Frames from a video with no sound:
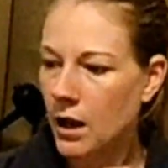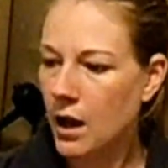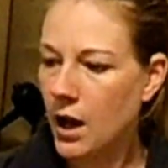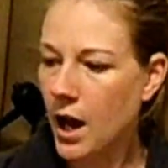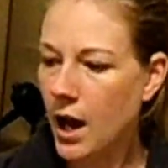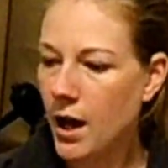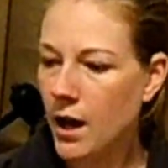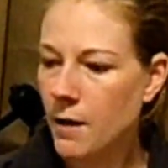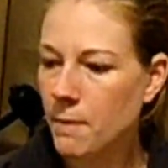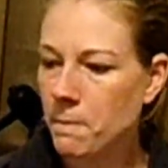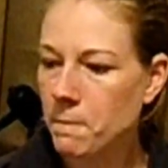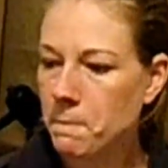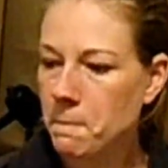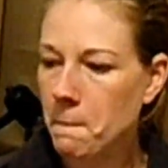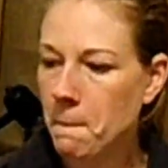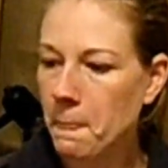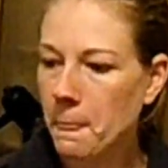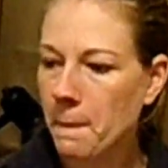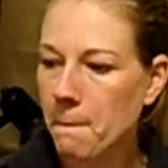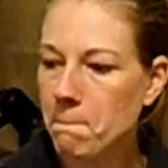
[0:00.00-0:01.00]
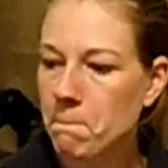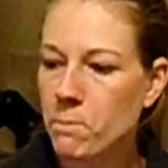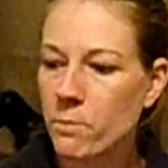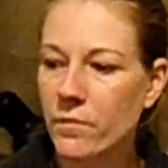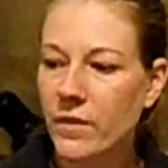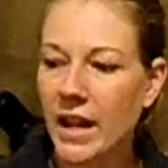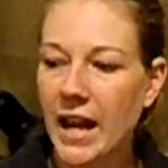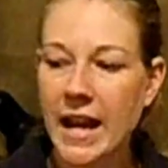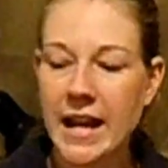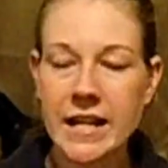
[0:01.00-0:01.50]

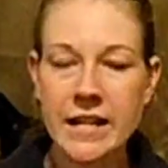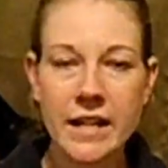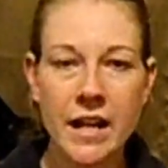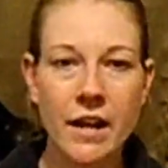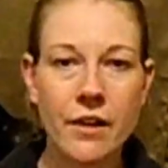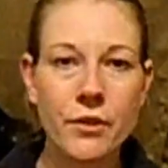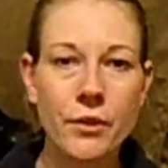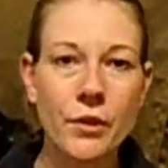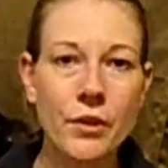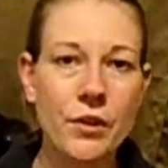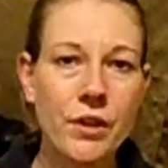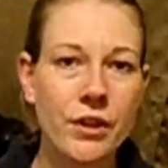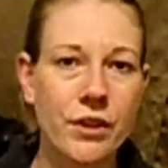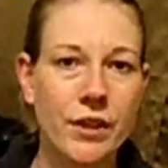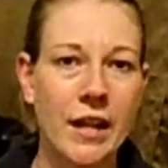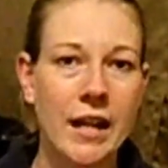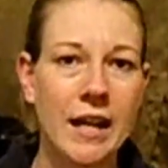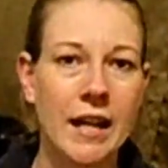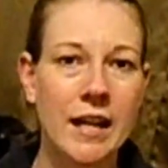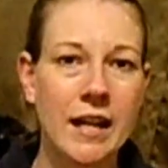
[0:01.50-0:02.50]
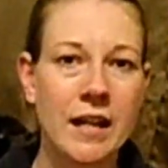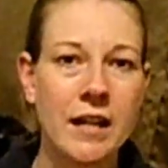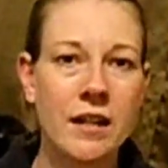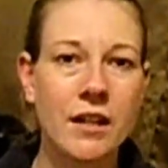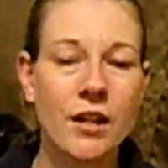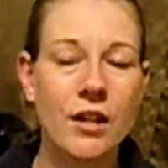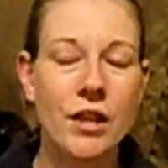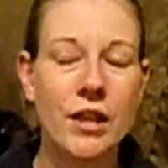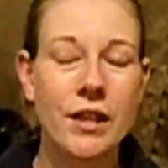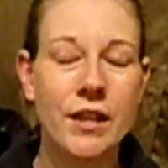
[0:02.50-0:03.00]
another
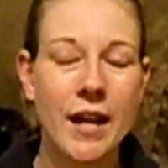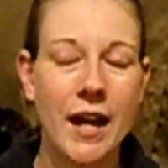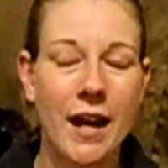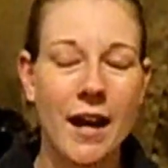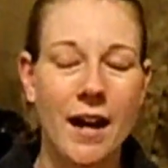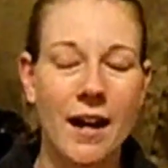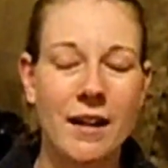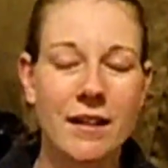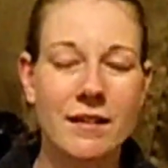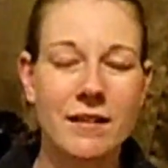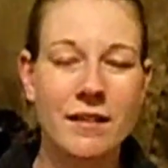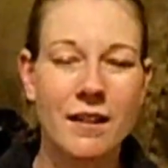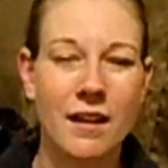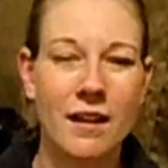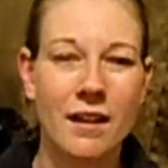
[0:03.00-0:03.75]
thing that